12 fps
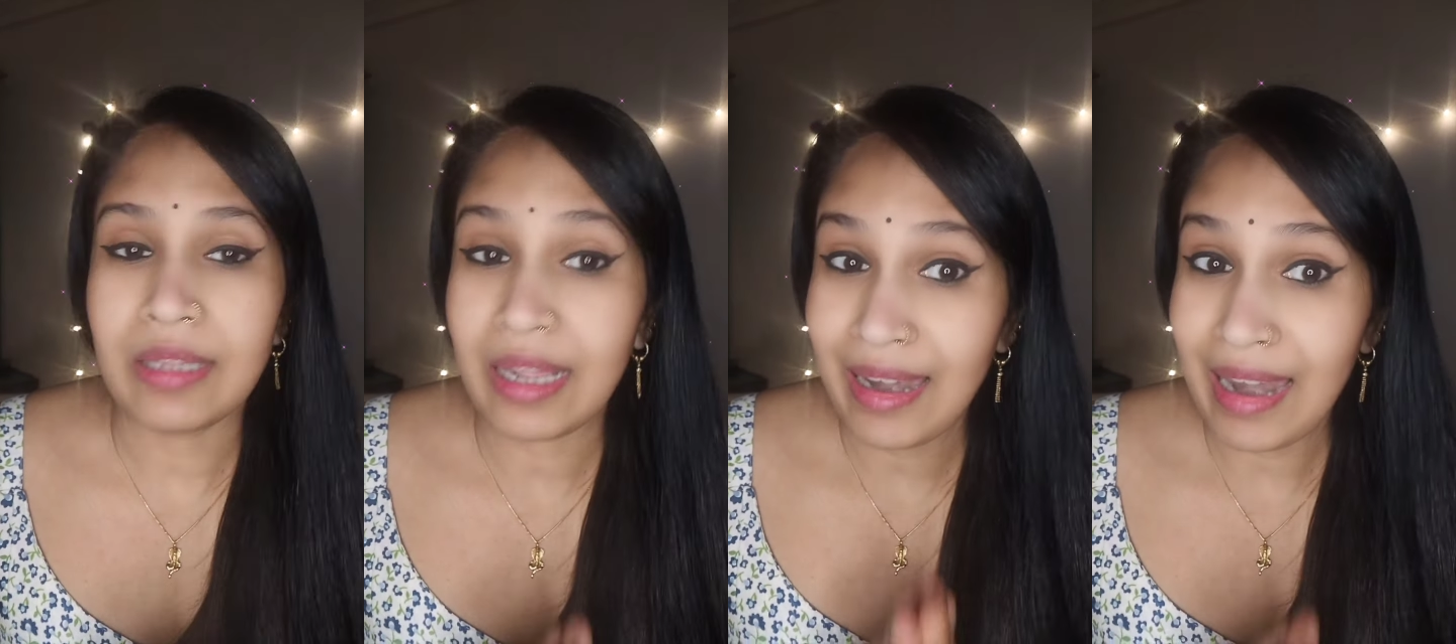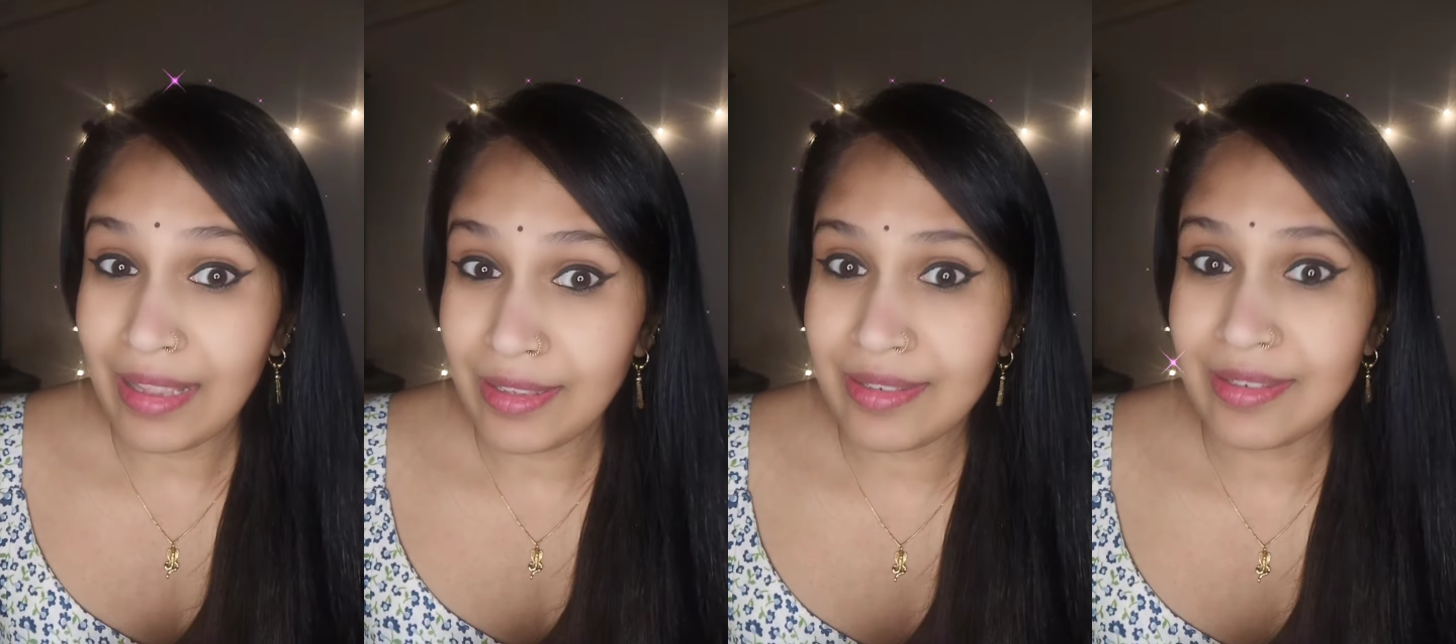Then
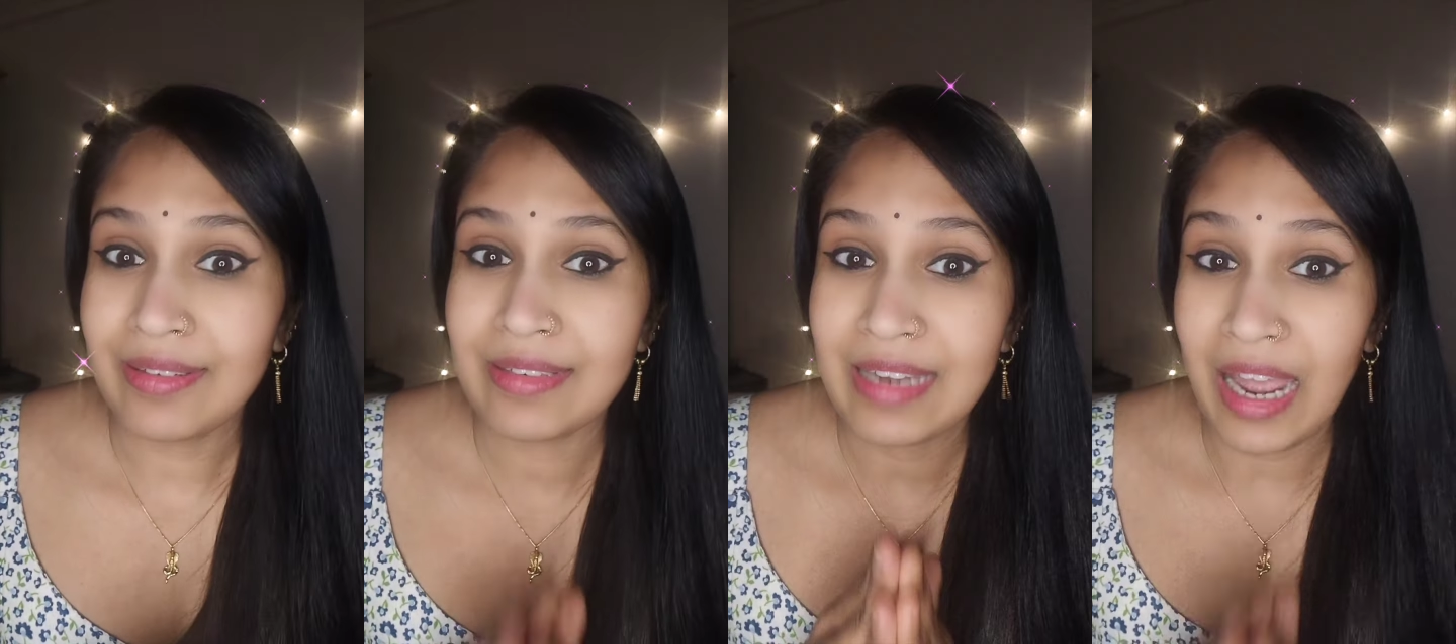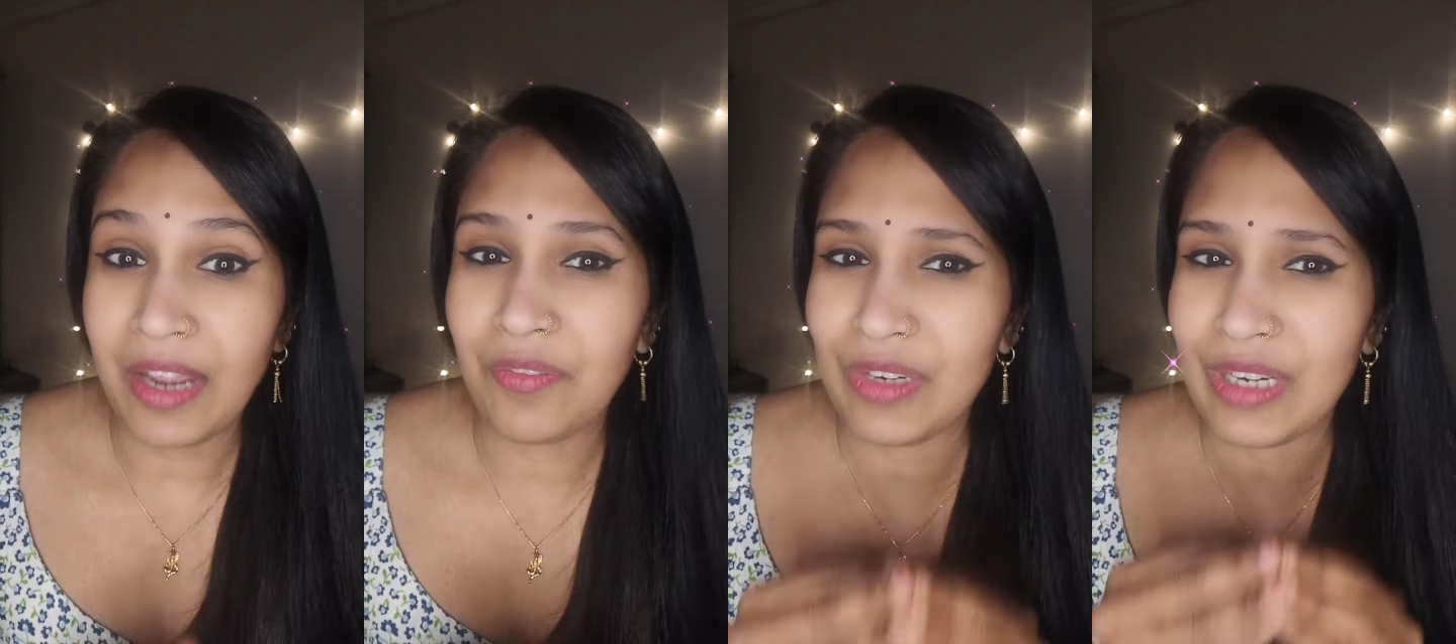let's
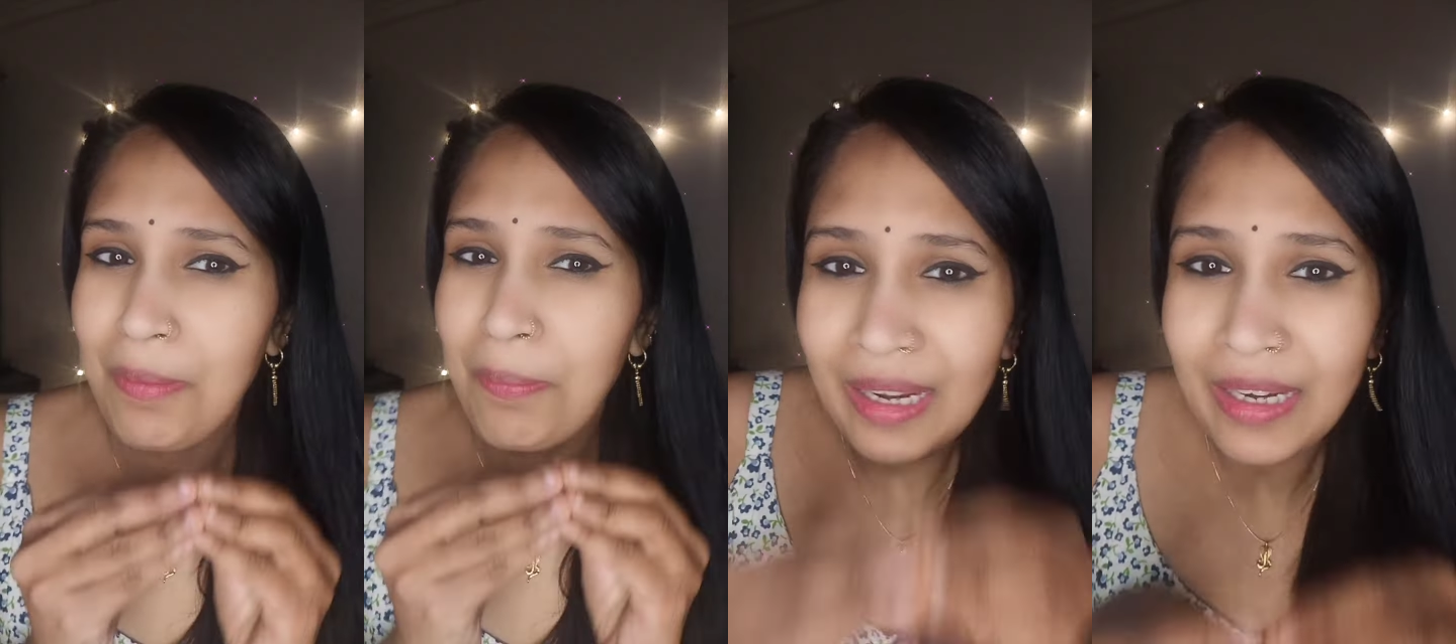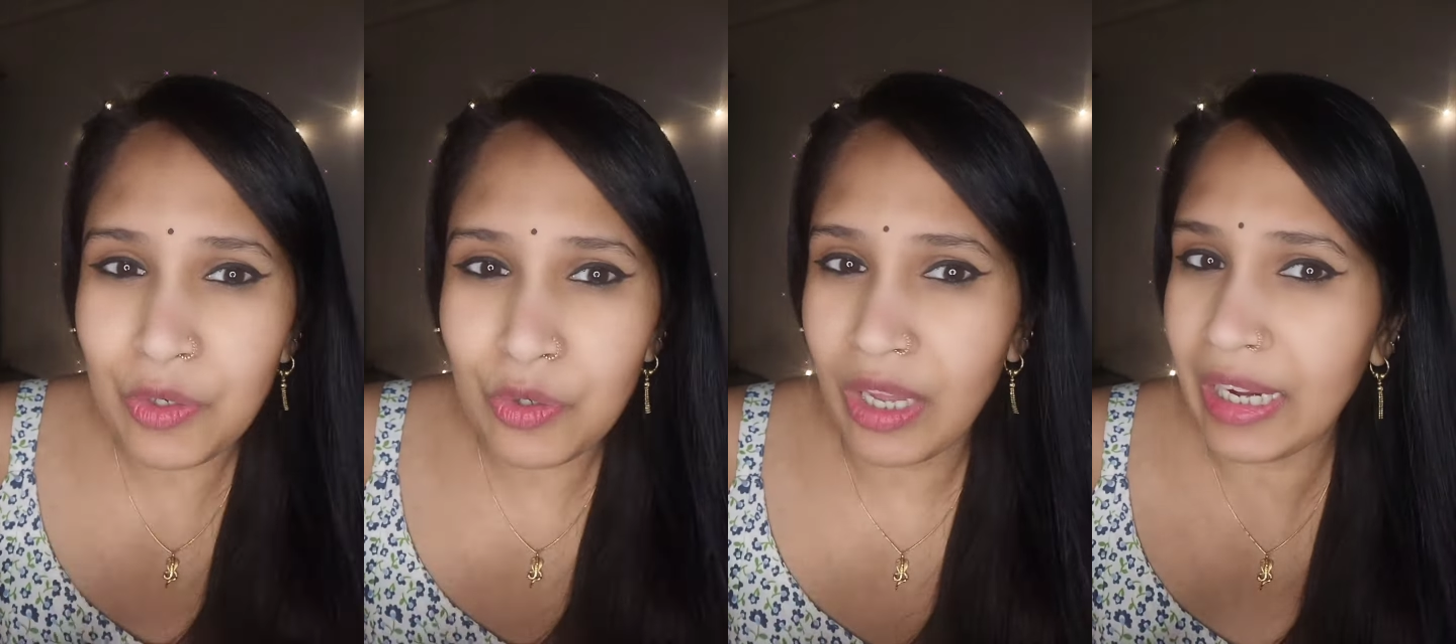dive deep
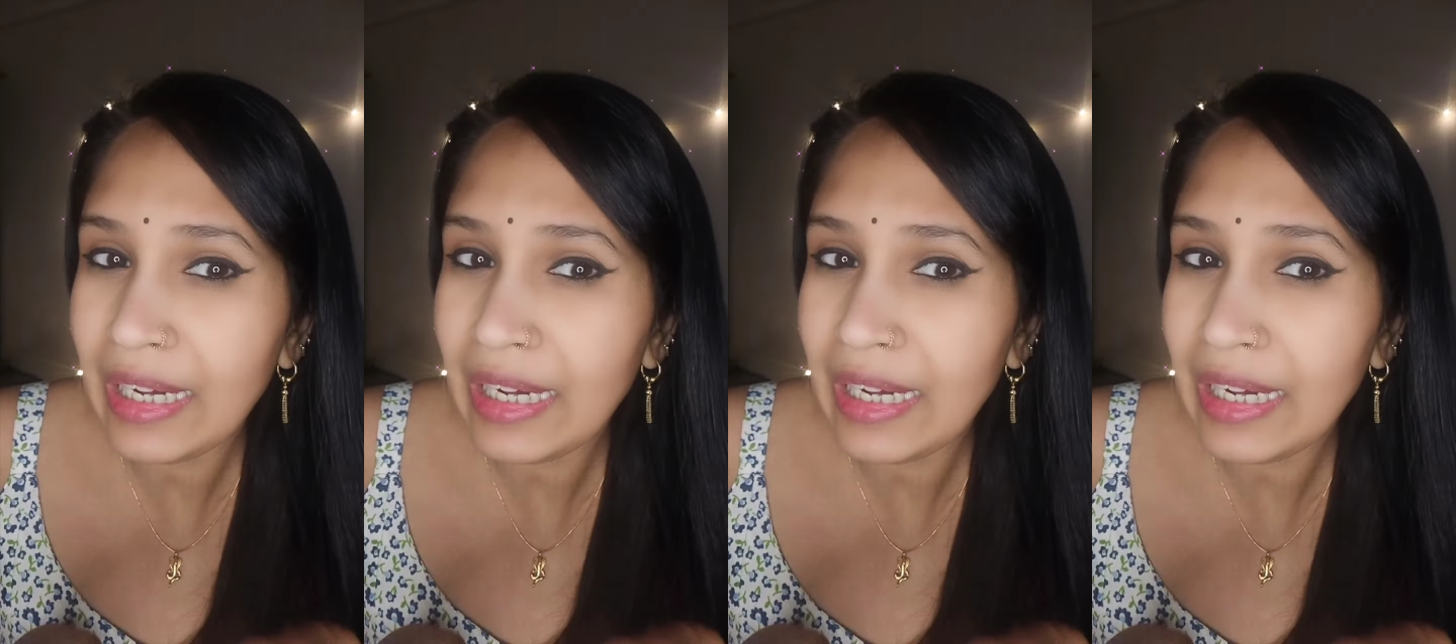into the